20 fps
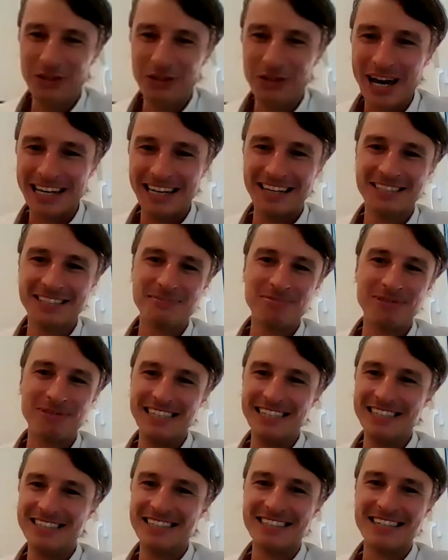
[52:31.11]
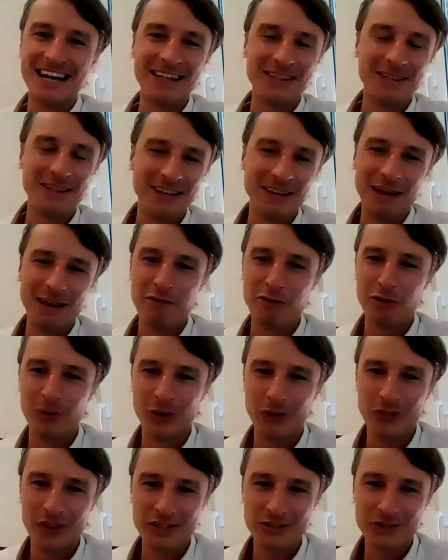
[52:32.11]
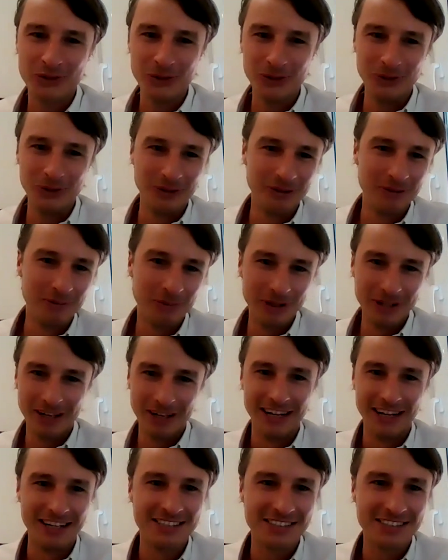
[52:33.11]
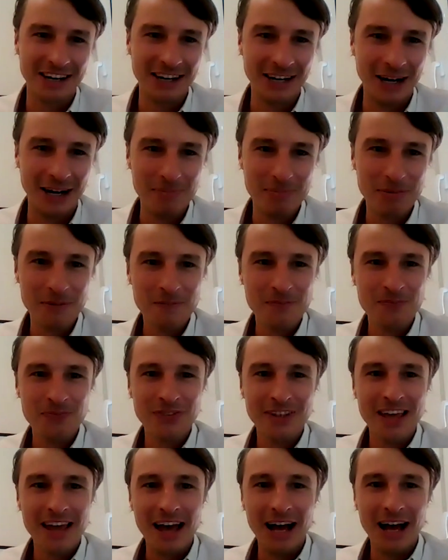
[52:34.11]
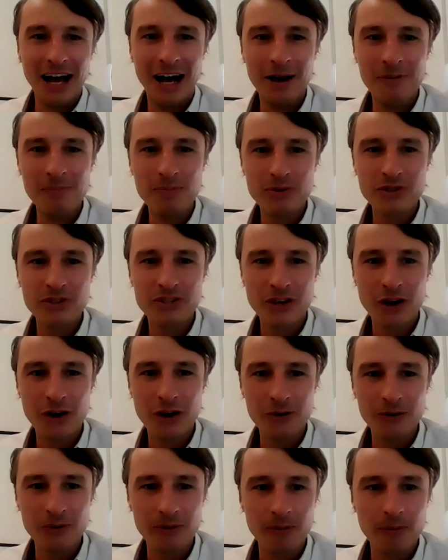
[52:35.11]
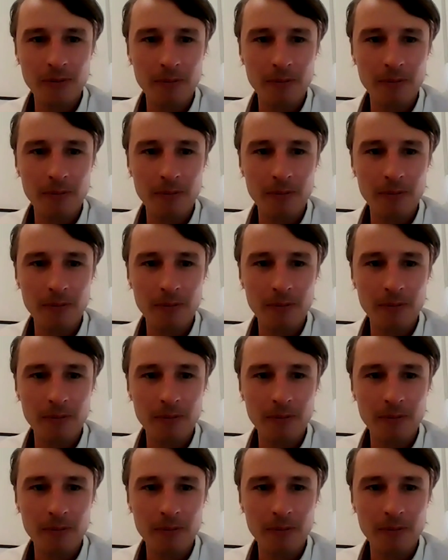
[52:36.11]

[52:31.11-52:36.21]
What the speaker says: wait list, please? Is that everyone on this call will sign up? So